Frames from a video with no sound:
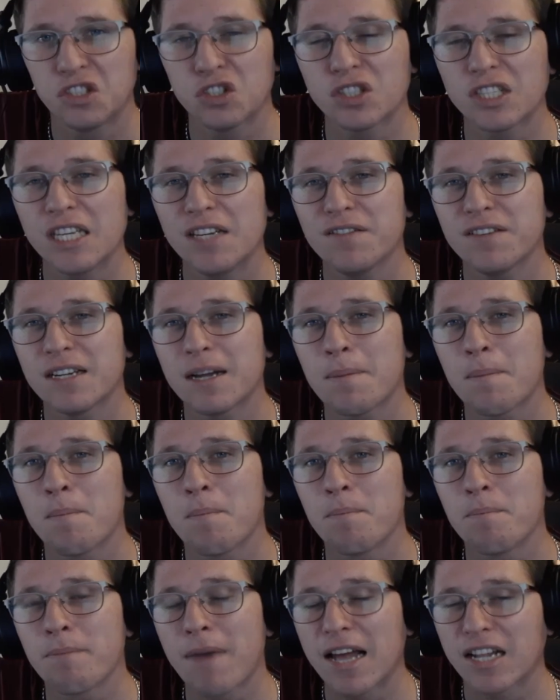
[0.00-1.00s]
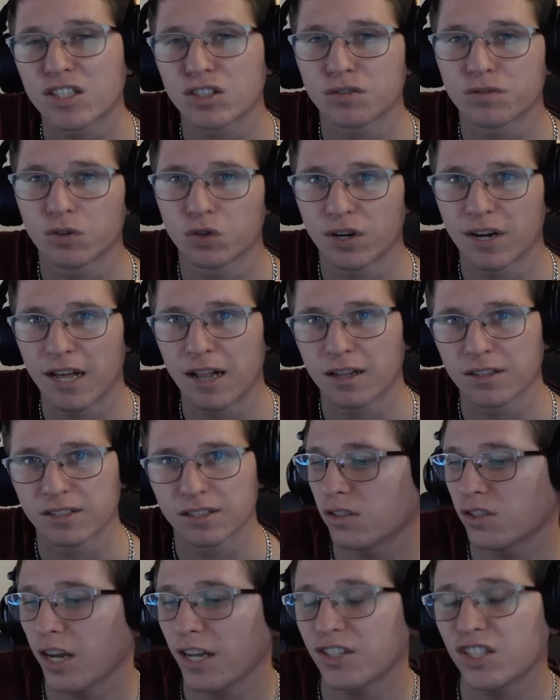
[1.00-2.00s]
He's not even a match for
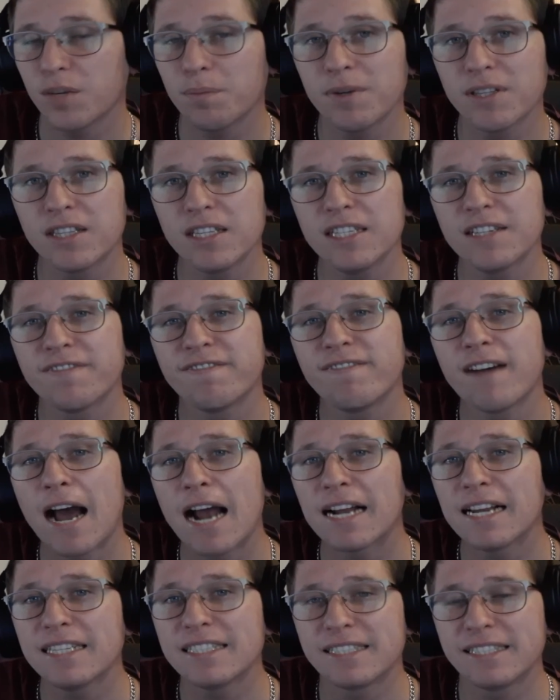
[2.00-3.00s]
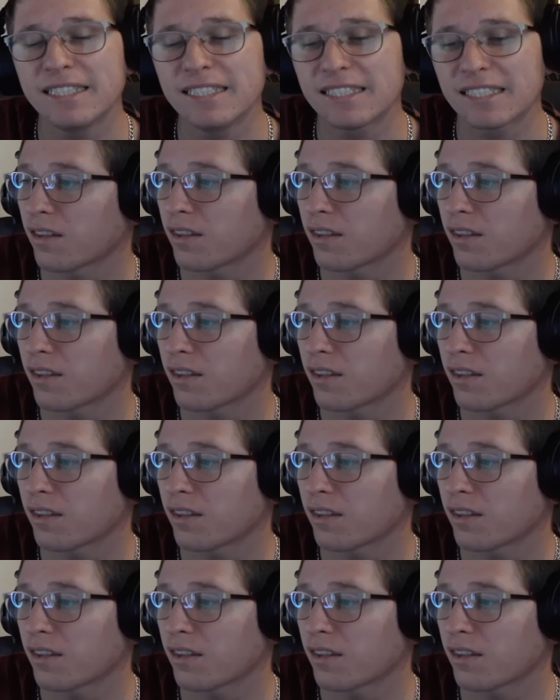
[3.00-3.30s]
Nelson. ChatGPT finally sees the